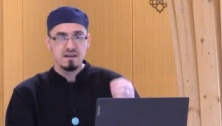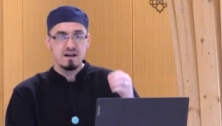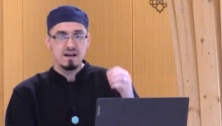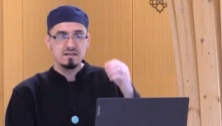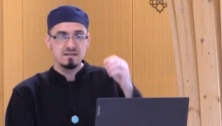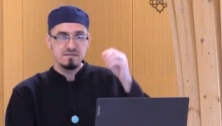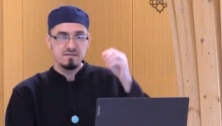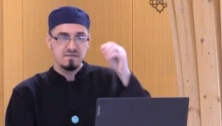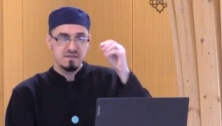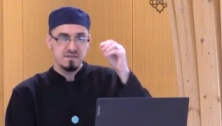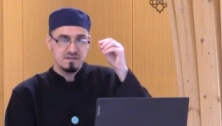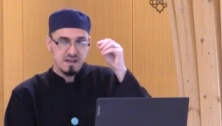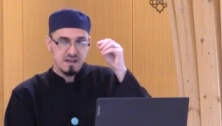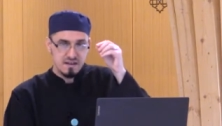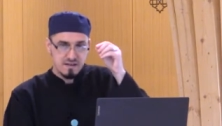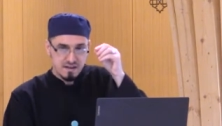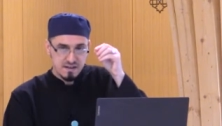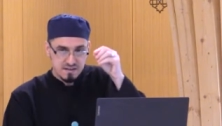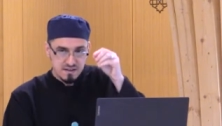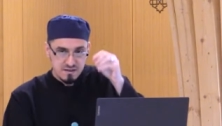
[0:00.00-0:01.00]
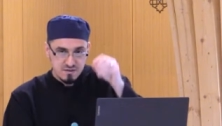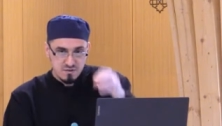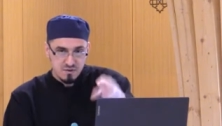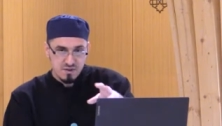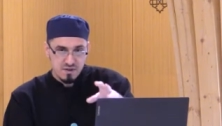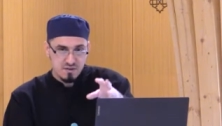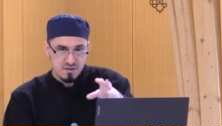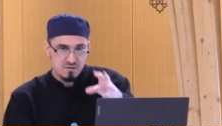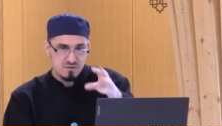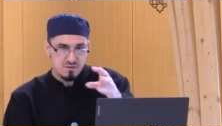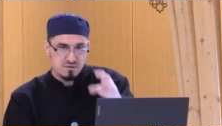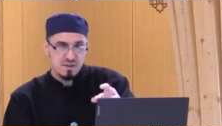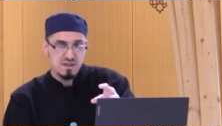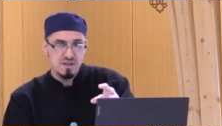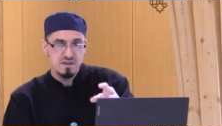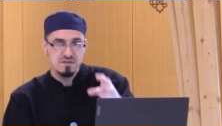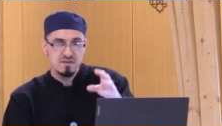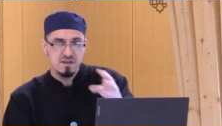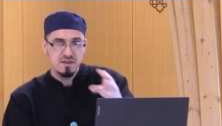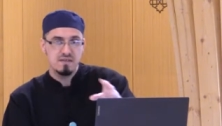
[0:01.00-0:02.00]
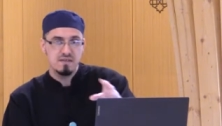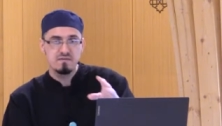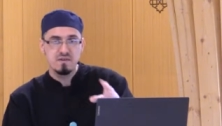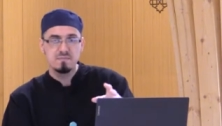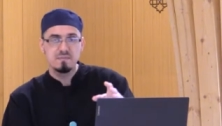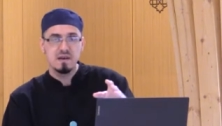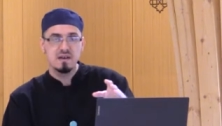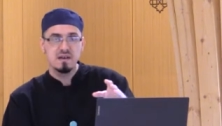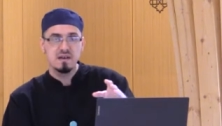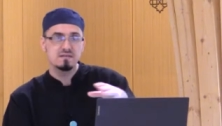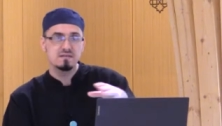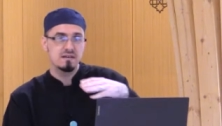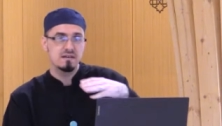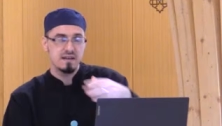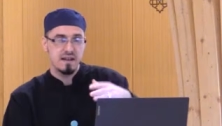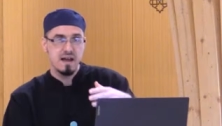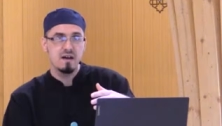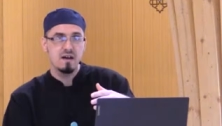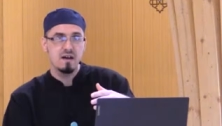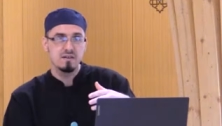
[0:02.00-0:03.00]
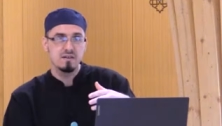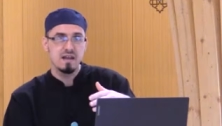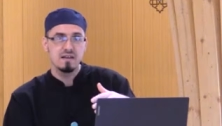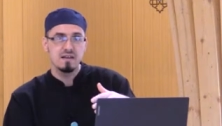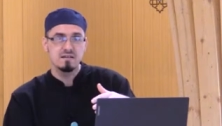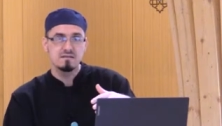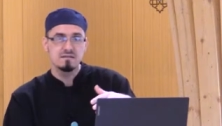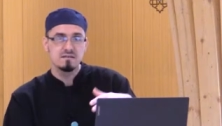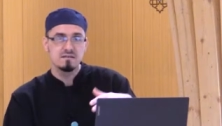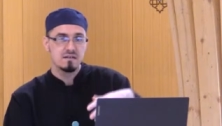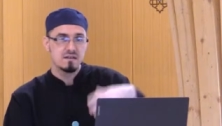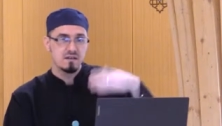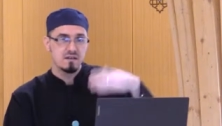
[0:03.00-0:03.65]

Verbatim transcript: as if he's directly talking to each and every person nowadays